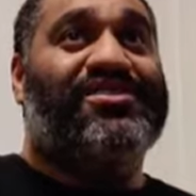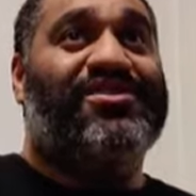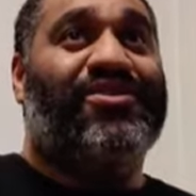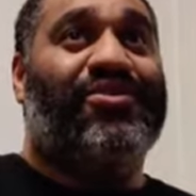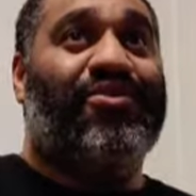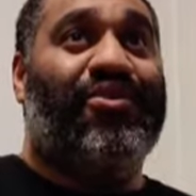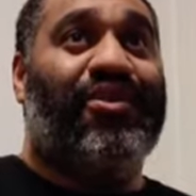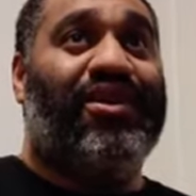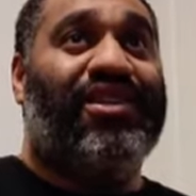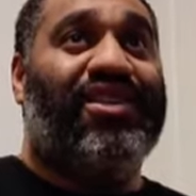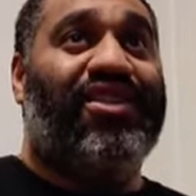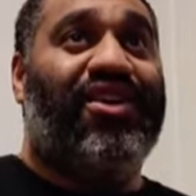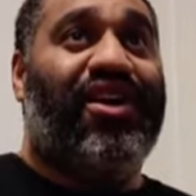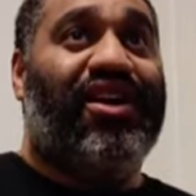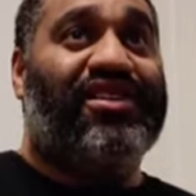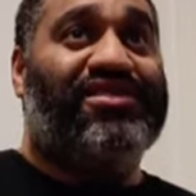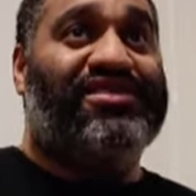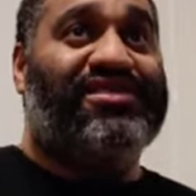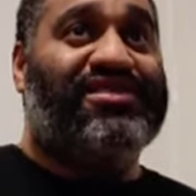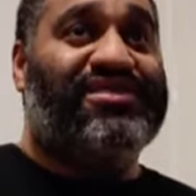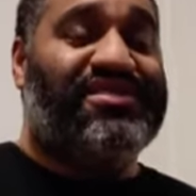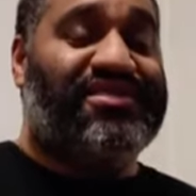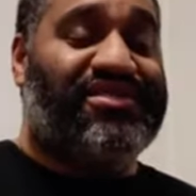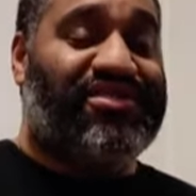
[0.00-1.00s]
one loss,
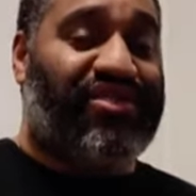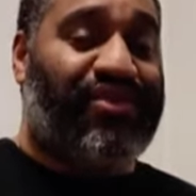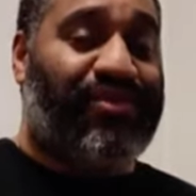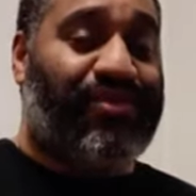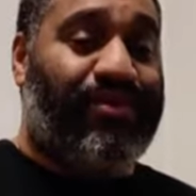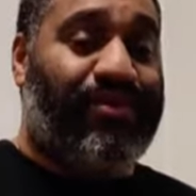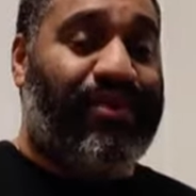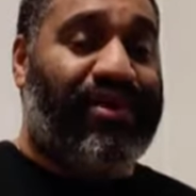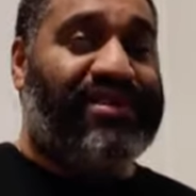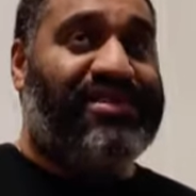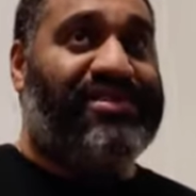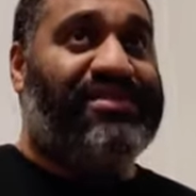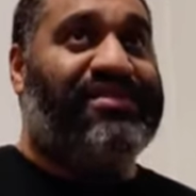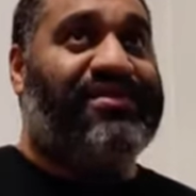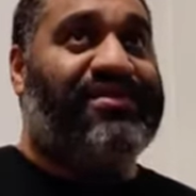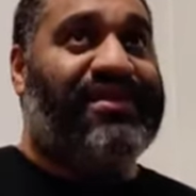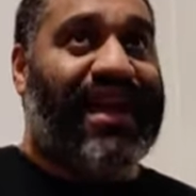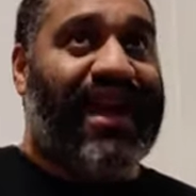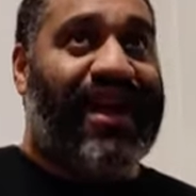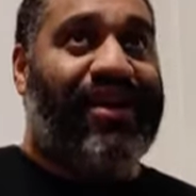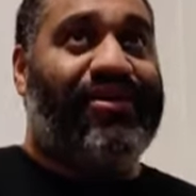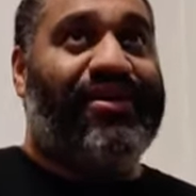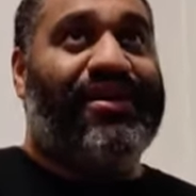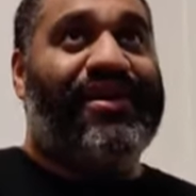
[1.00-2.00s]
0 points.
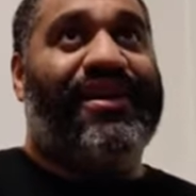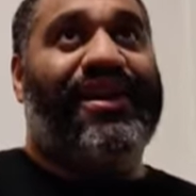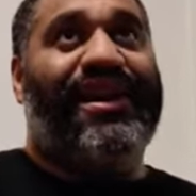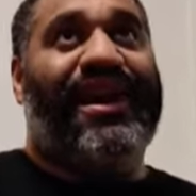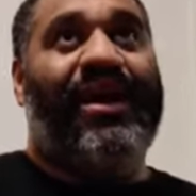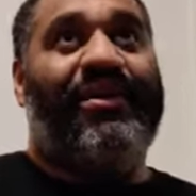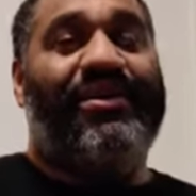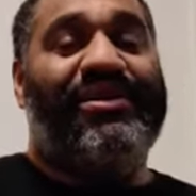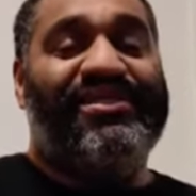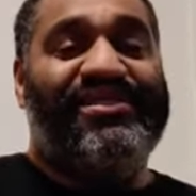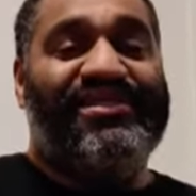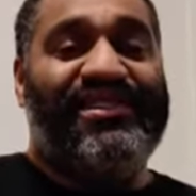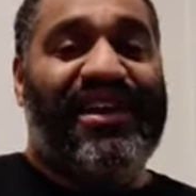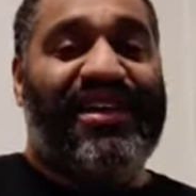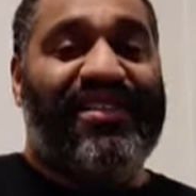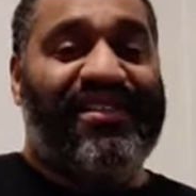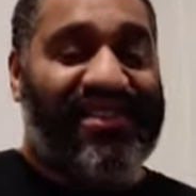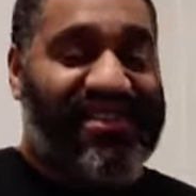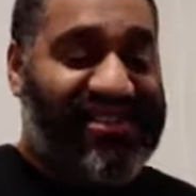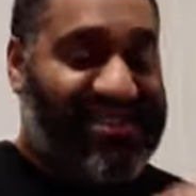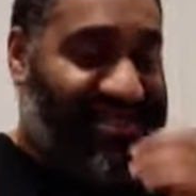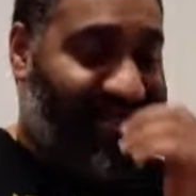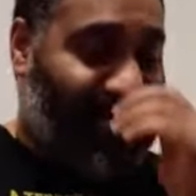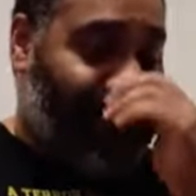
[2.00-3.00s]
Now, I'm going to say
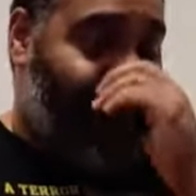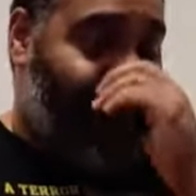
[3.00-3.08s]
this